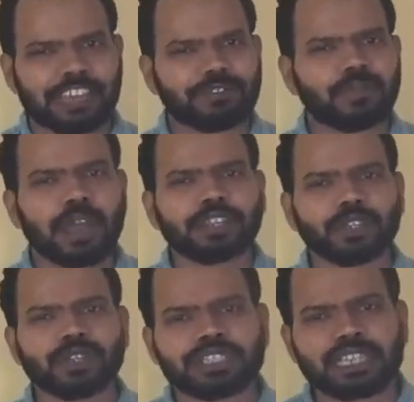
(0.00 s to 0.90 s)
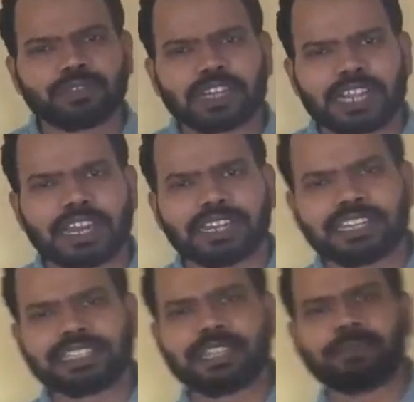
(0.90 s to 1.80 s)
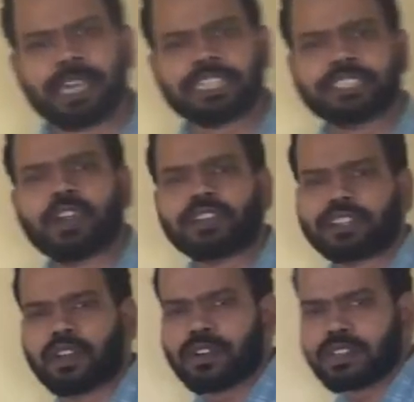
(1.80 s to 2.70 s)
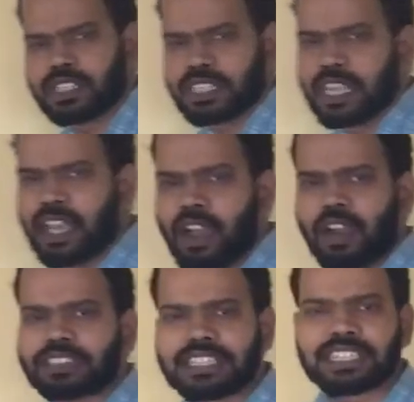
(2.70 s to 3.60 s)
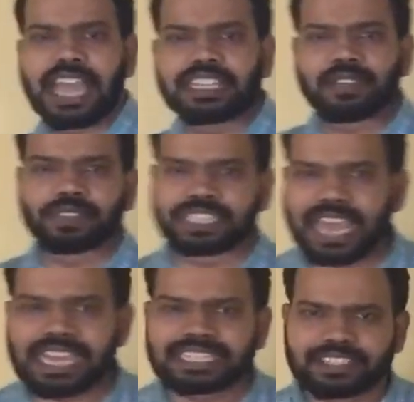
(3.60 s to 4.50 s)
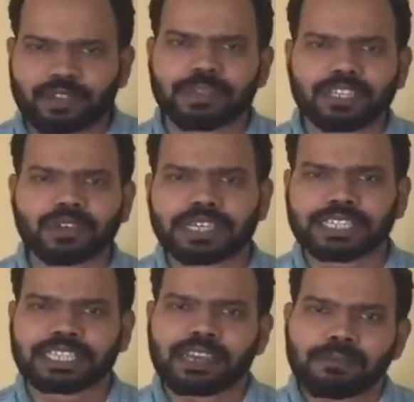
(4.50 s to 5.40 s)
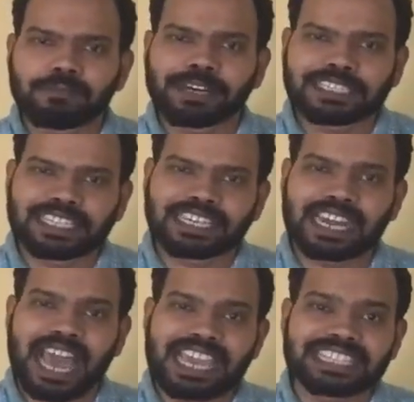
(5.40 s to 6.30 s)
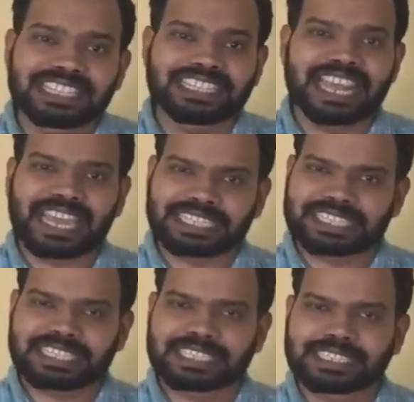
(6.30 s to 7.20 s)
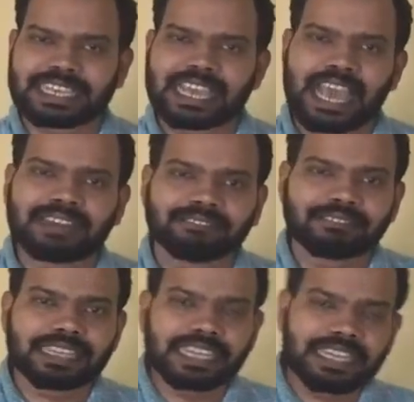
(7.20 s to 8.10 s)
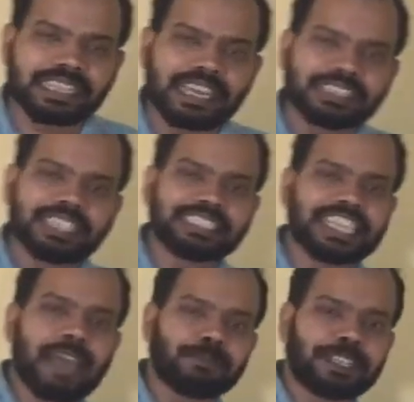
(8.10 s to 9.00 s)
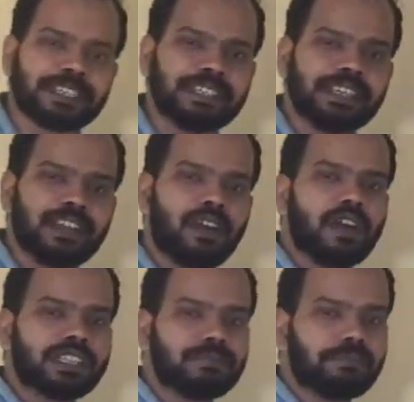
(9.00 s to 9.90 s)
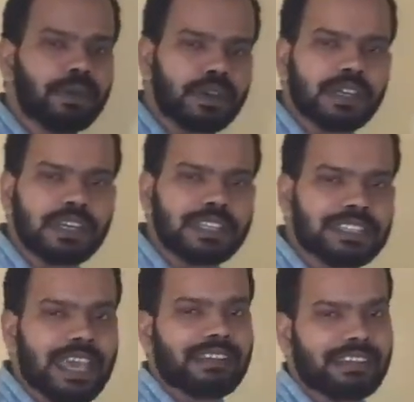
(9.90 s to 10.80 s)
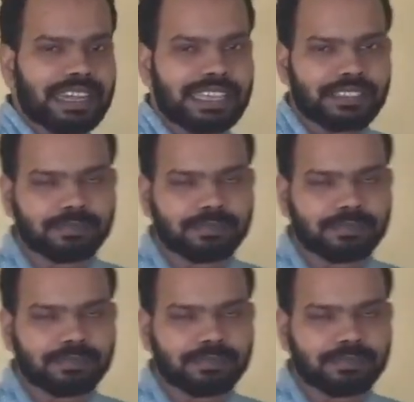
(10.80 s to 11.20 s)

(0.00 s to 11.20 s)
If you want to use different colors and make short notes on the sides of the text, you may do it. Personalize the text and read the chapter or the book thoroughly.